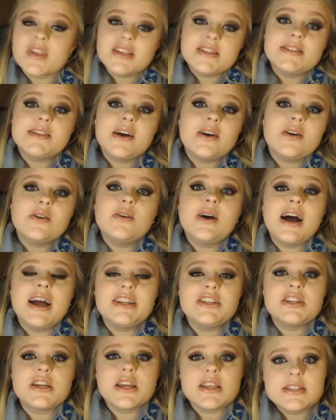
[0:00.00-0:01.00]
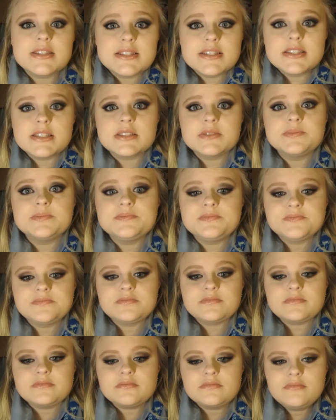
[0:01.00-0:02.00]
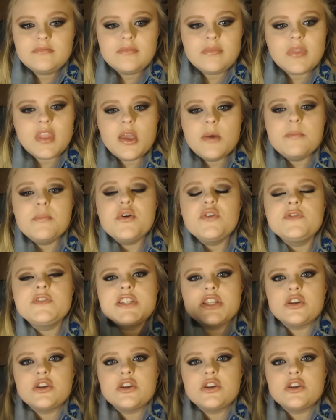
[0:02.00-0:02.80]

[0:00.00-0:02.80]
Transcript: so I just moved